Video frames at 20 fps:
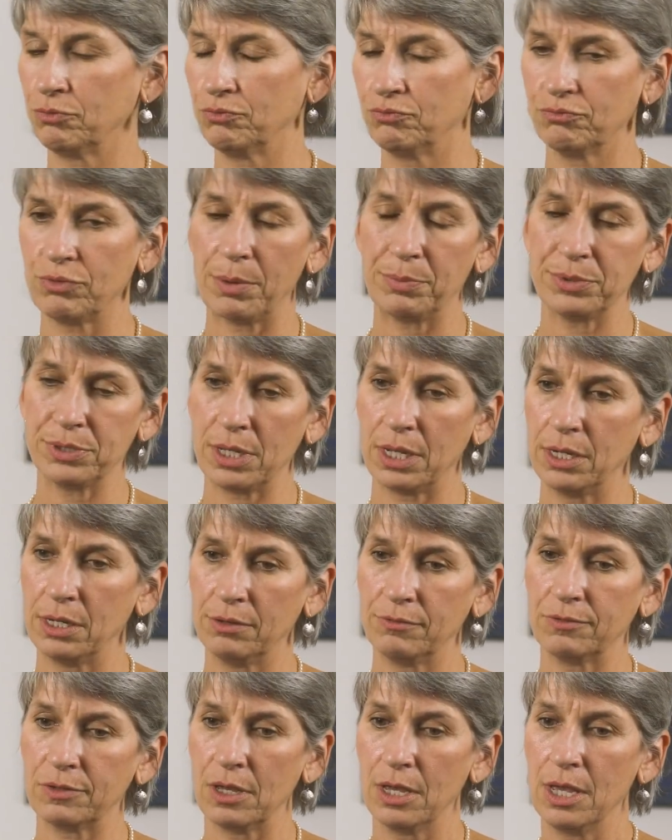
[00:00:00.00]

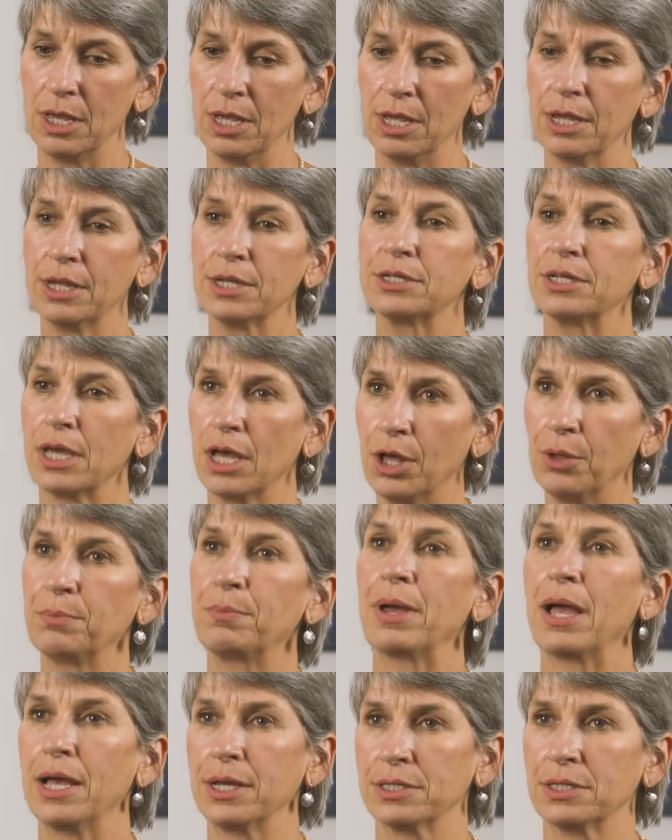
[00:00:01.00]
representatives to
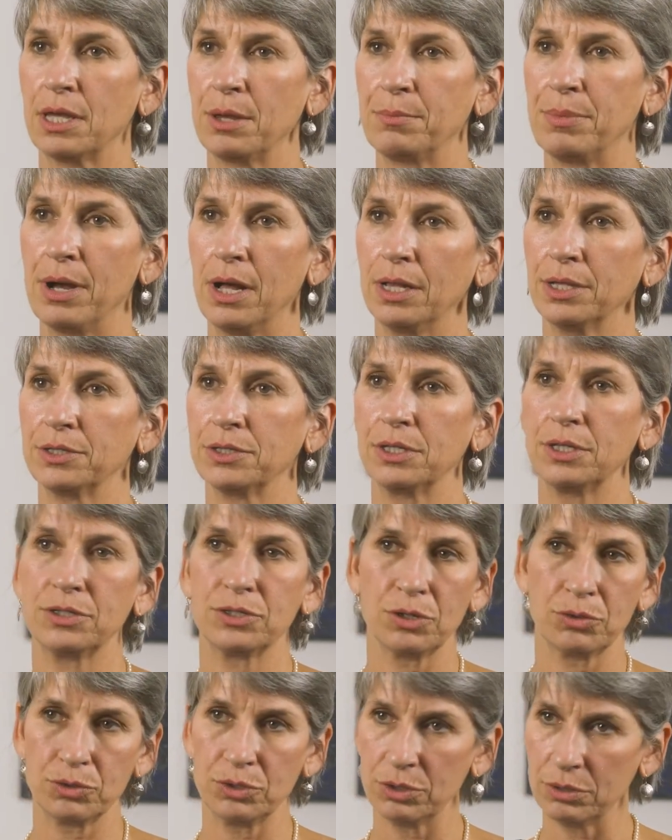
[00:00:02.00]
help pass that policy.
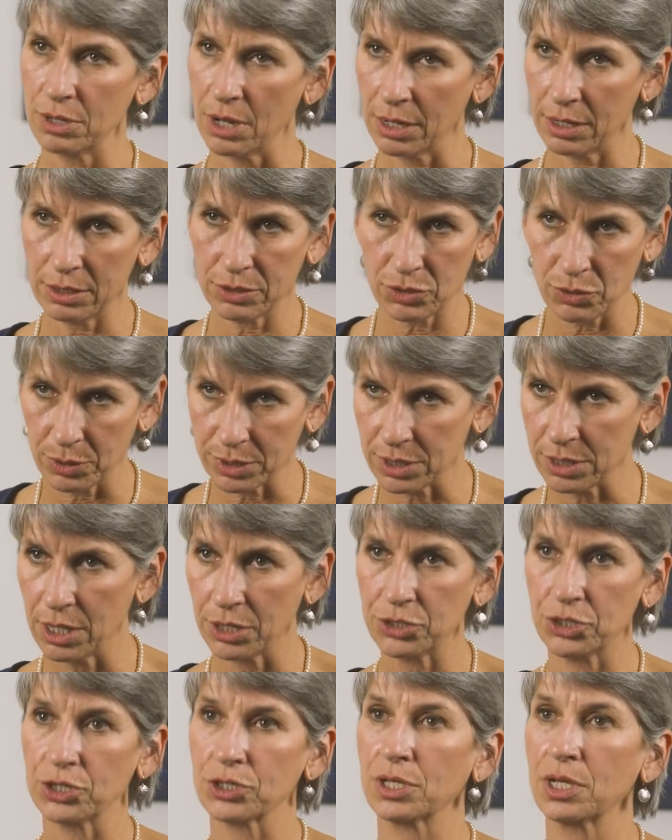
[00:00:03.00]
So it's
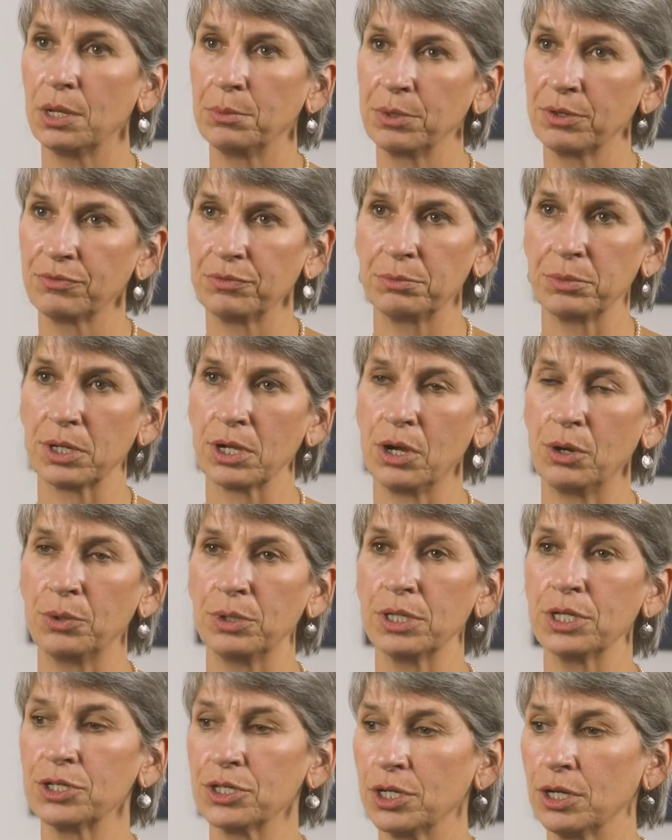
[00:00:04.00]
not just coming from the
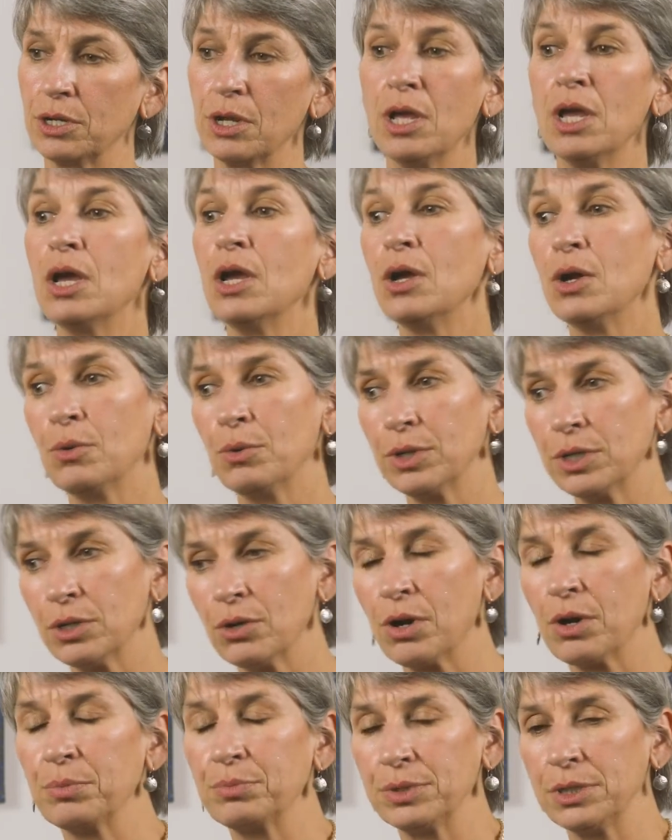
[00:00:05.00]
coalition. Well,
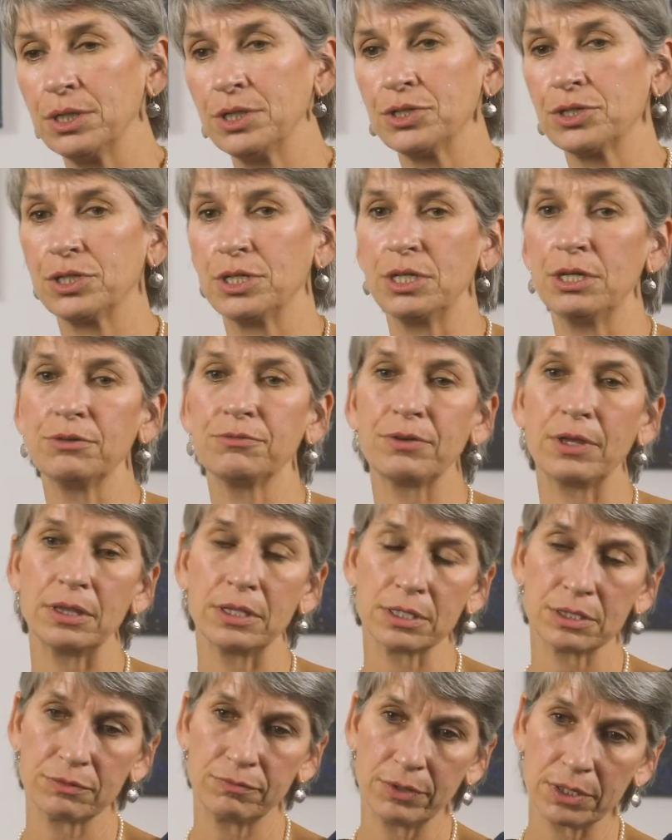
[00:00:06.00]
our police chief
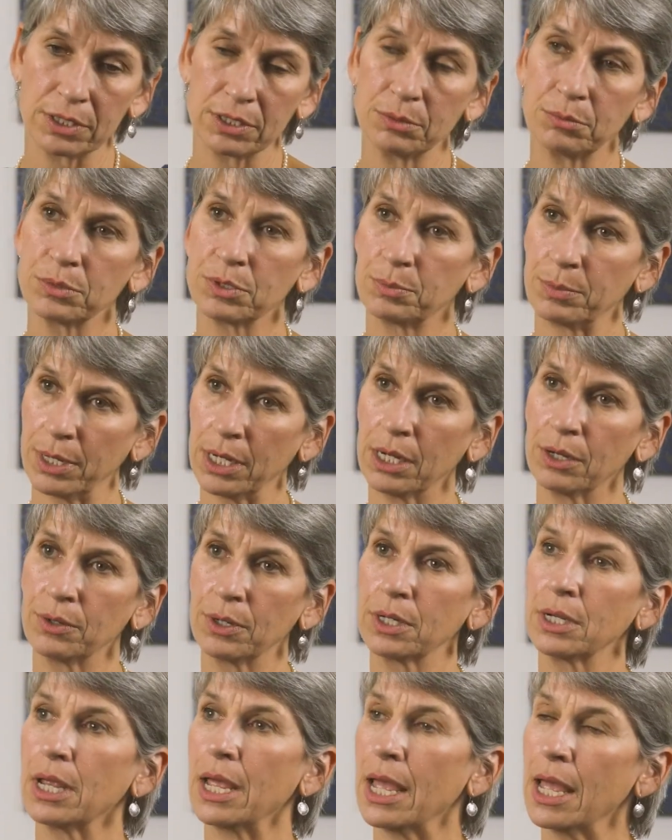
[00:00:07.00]
and this victim's
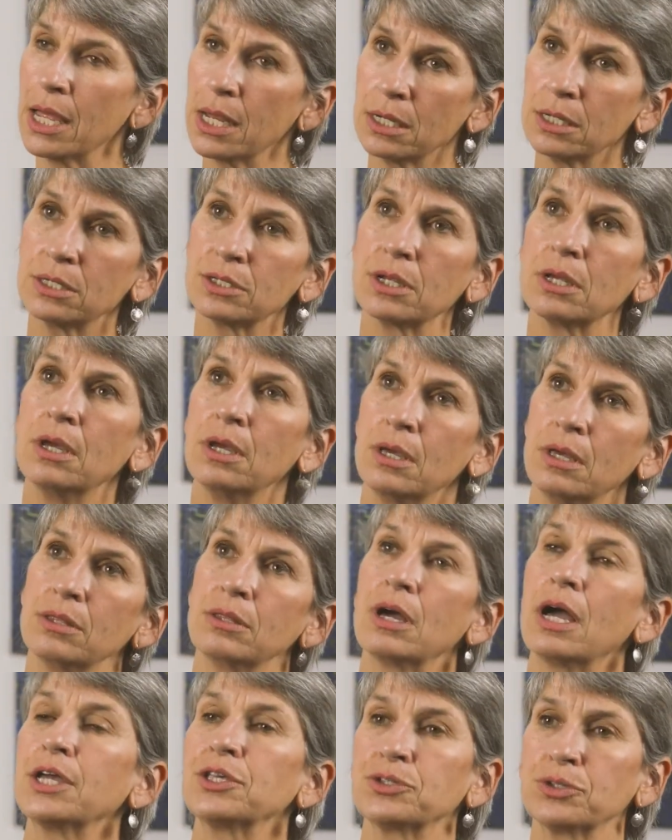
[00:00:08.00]
parent and
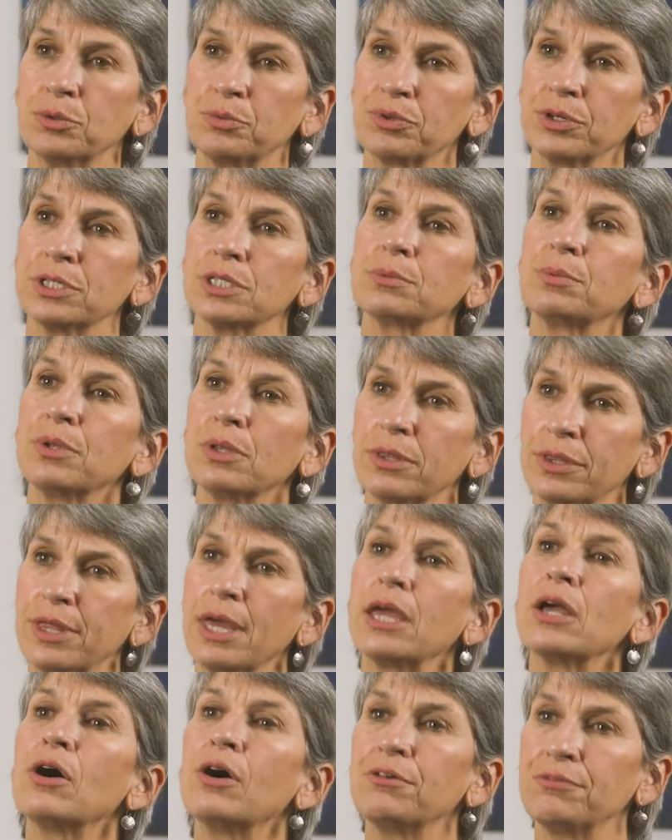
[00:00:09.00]
the high school principal,
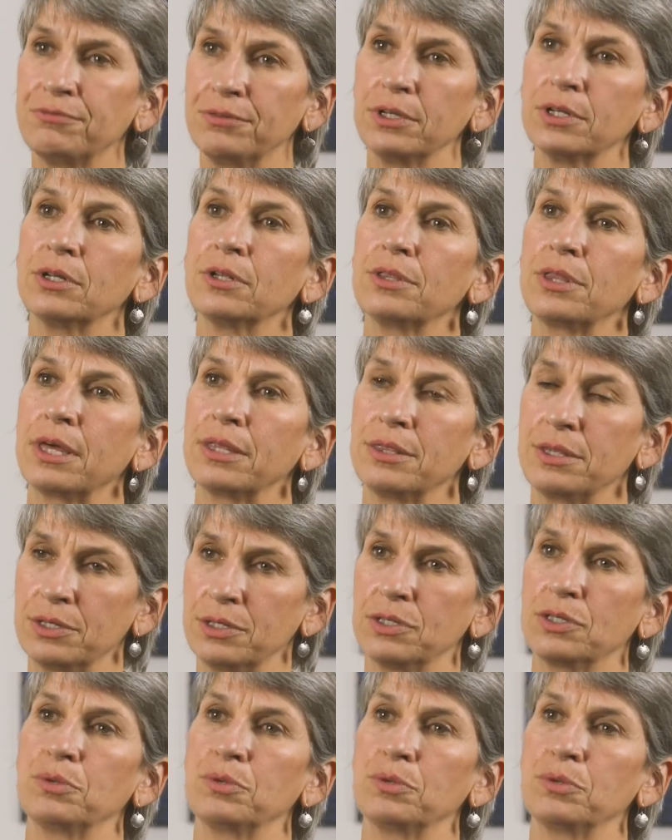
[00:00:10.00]
they all feel that this is